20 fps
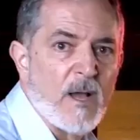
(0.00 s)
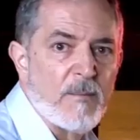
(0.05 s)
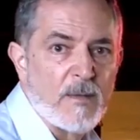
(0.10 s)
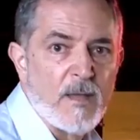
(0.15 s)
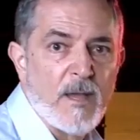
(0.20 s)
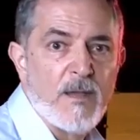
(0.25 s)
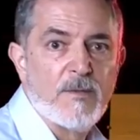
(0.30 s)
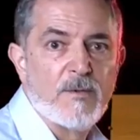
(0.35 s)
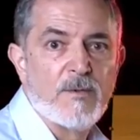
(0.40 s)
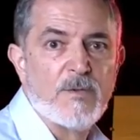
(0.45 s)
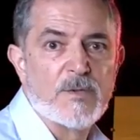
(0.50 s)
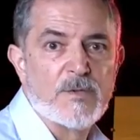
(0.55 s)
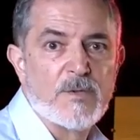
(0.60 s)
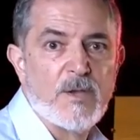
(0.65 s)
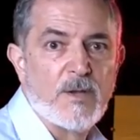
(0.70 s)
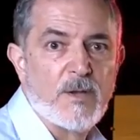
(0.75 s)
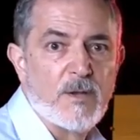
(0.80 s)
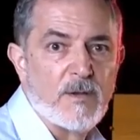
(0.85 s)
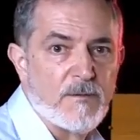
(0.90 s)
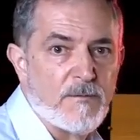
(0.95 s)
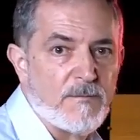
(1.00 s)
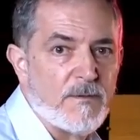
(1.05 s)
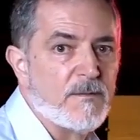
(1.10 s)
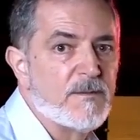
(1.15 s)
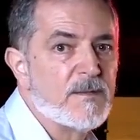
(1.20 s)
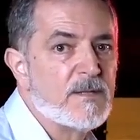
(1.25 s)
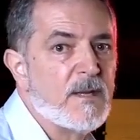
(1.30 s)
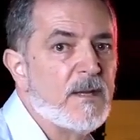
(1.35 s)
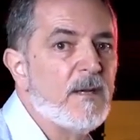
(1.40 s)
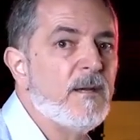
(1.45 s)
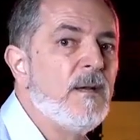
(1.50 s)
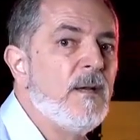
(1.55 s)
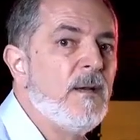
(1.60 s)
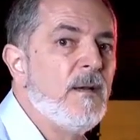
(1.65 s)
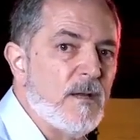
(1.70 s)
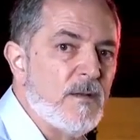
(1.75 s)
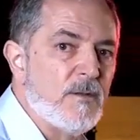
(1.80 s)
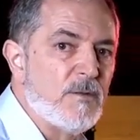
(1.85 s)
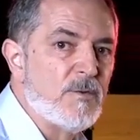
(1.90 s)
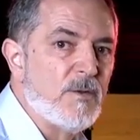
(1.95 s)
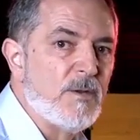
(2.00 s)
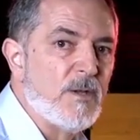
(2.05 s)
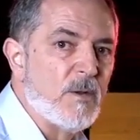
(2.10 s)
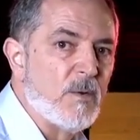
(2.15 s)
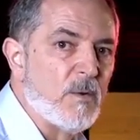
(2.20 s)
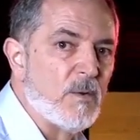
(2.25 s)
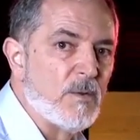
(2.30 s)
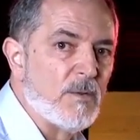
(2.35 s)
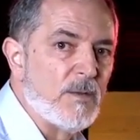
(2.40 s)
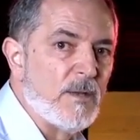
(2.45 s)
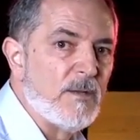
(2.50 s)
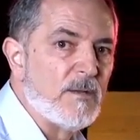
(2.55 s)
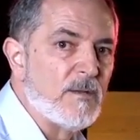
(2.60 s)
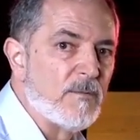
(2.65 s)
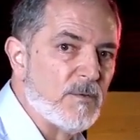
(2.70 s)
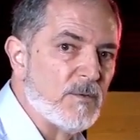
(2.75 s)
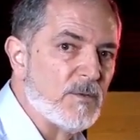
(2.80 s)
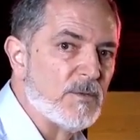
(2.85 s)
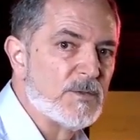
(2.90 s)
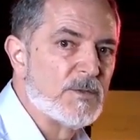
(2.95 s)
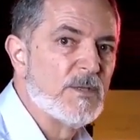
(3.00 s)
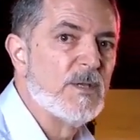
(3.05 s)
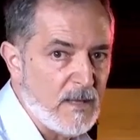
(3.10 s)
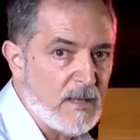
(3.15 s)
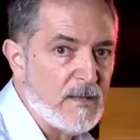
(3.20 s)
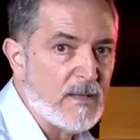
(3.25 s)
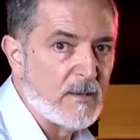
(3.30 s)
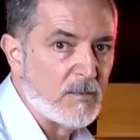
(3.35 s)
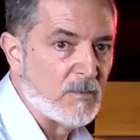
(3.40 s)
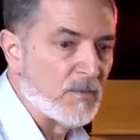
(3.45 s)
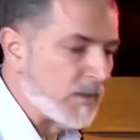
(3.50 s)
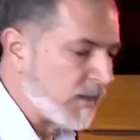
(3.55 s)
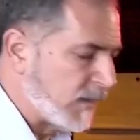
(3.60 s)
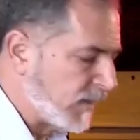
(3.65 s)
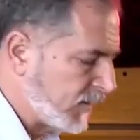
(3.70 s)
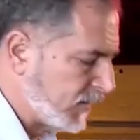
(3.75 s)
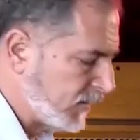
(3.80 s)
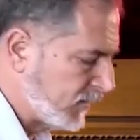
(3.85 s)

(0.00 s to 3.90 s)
I'm going through the circle of fifths now and tuning all the intervals in that order.